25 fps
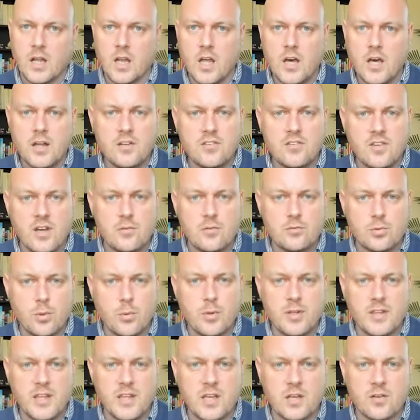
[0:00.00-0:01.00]
A lot of times
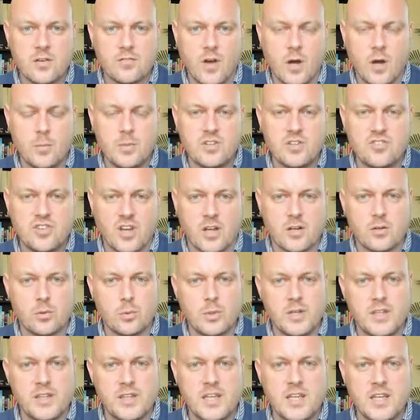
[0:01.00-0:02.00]
when we think of
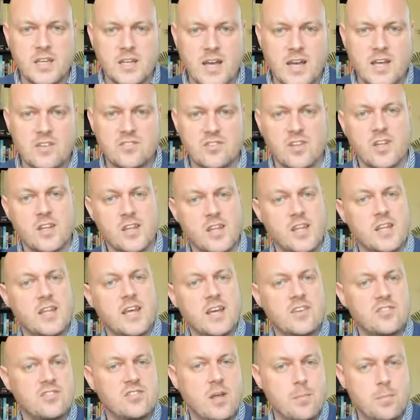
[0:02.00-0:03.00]
omnichannel, we think it as
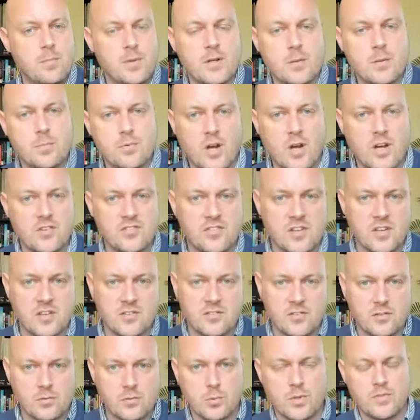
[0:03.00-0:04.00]
the next step in the
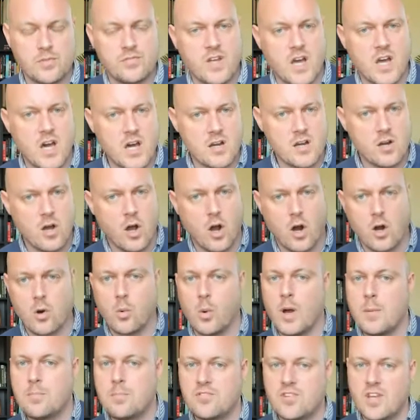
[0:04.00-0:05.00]
process. We've got
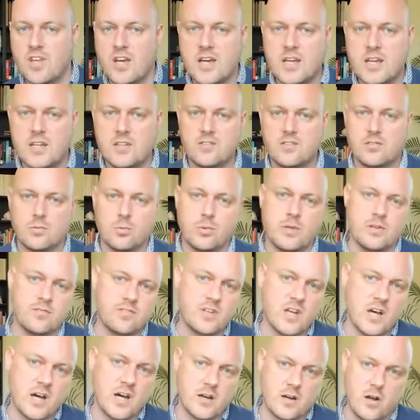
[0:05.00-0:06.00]
our website,
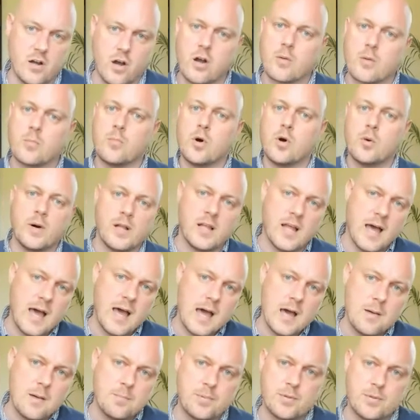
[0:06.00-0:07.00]
we've got our
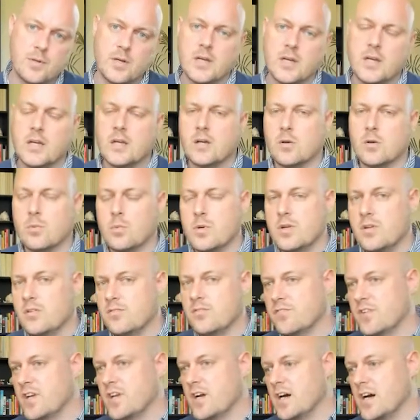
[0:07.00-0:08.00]
mobile app,
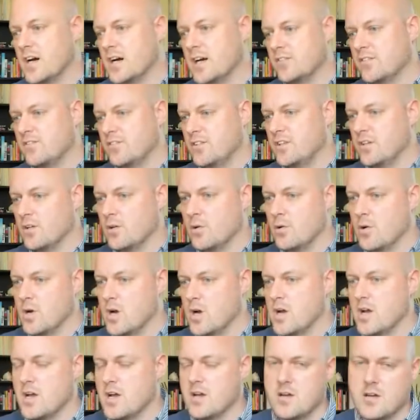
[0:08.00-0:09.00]
we've got
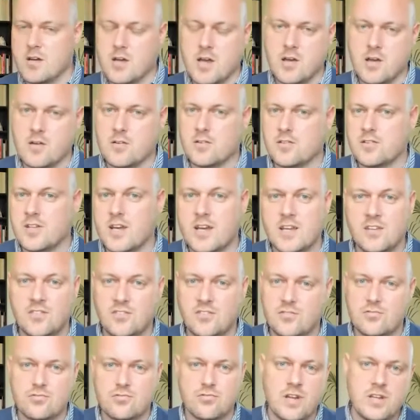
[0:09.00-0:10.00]
a
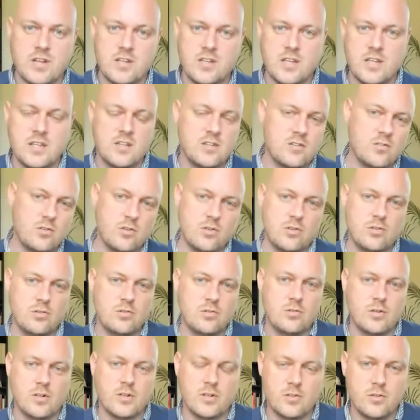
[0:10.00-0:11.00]
nice trendy
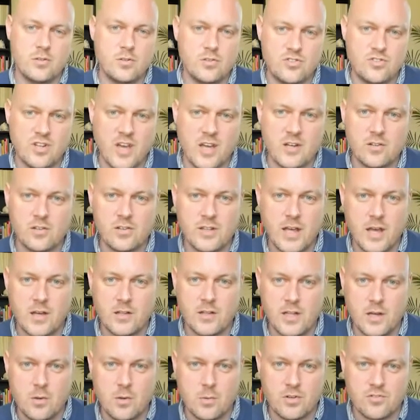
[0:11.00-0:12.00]
new channel
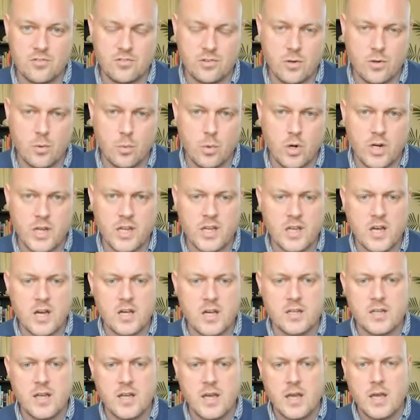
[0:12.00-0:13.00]
that we're sort of working
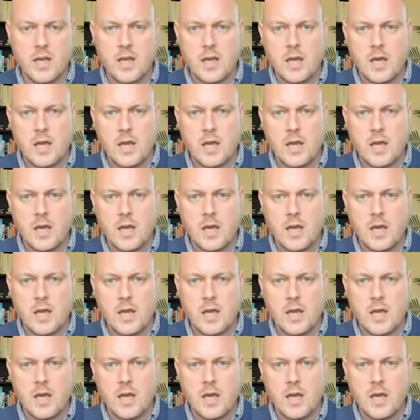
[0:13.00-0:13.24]
on,